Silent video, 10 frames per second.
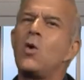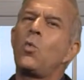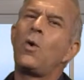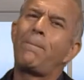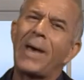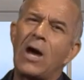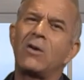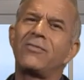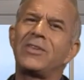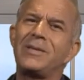will
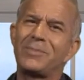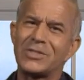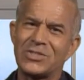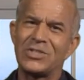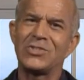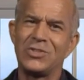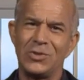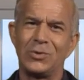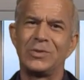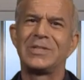powerfully position
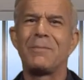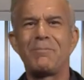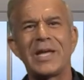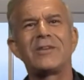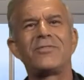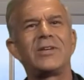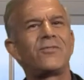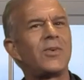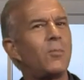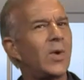you to benefit
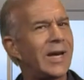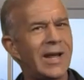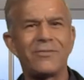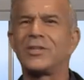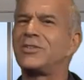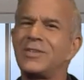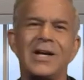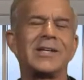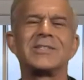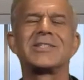from whatever
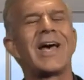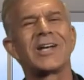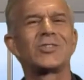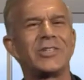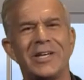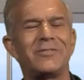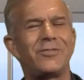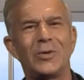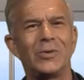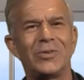does actually
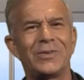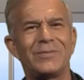unfold.